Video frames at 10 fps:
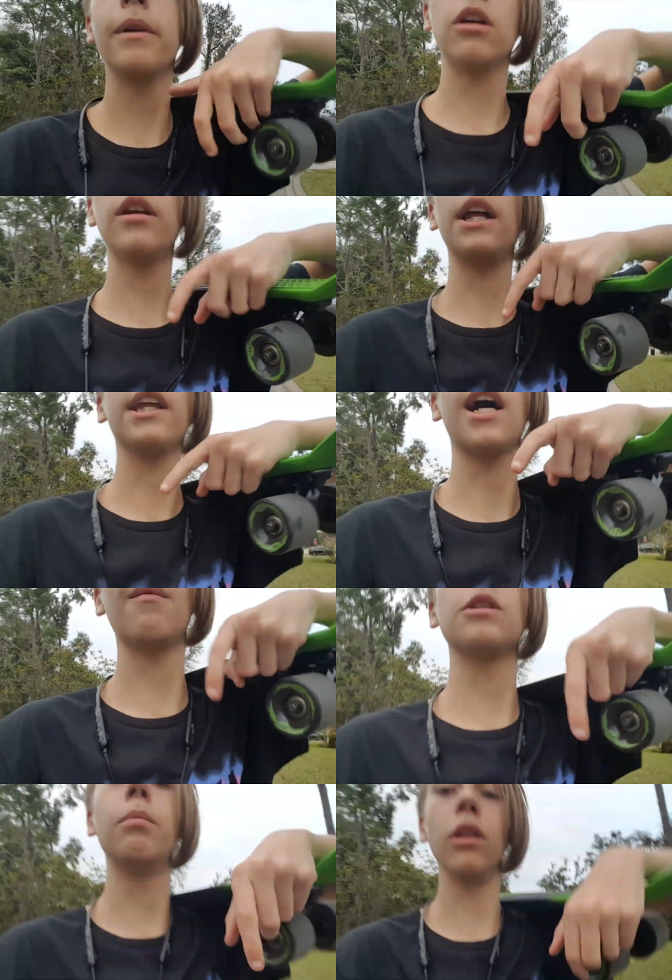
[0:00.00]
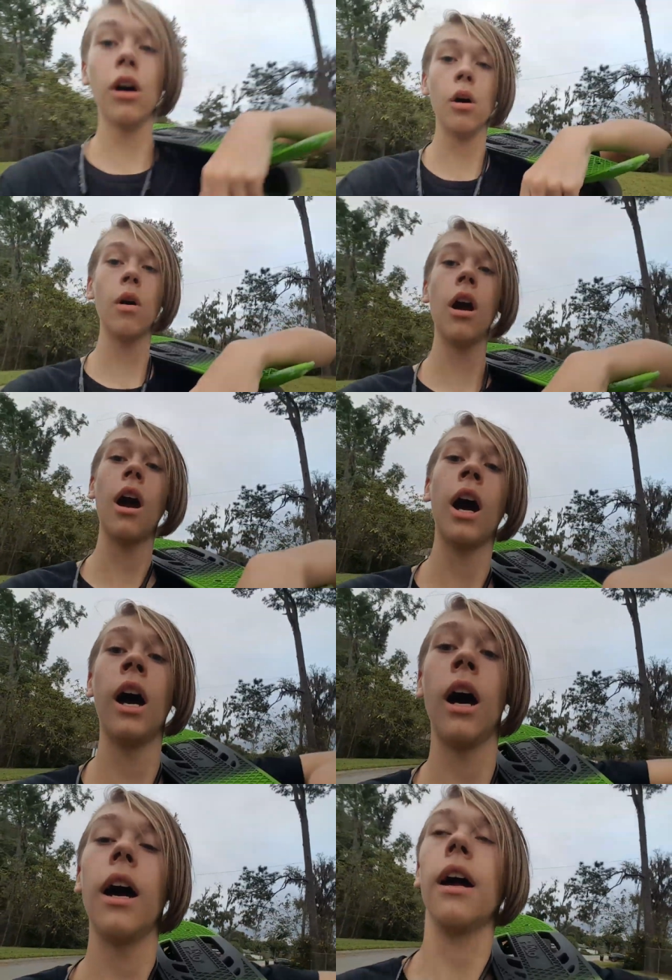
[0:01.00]
in the comments below.
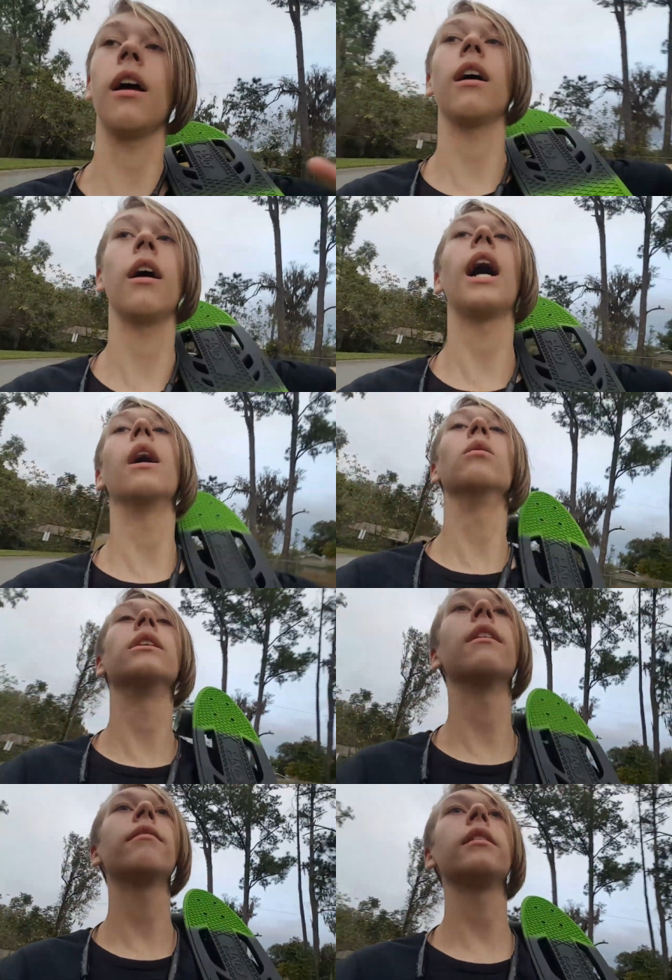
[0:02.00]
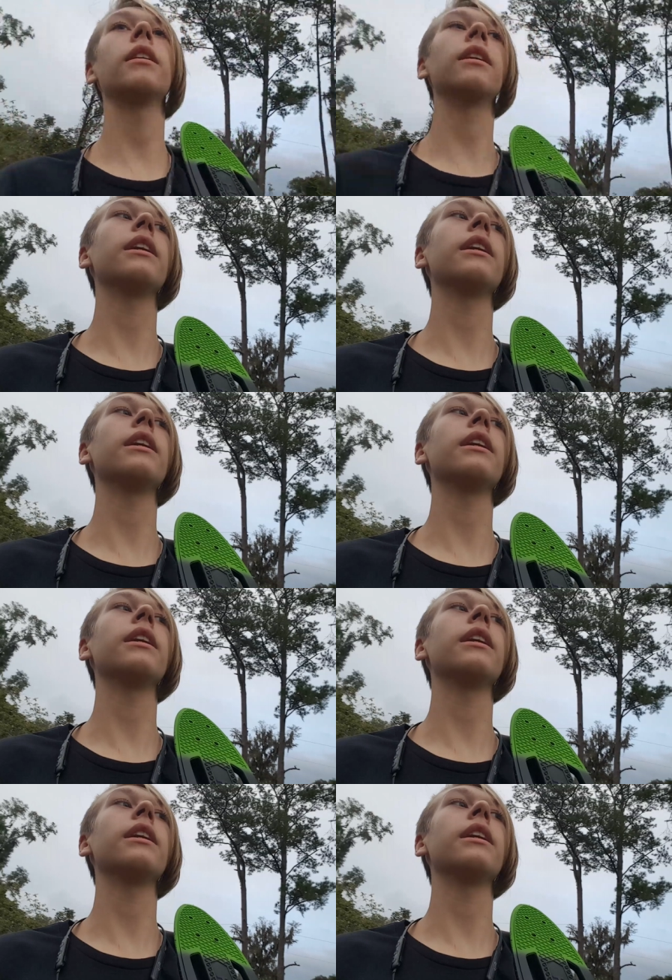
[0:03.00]
Uh, I will definitely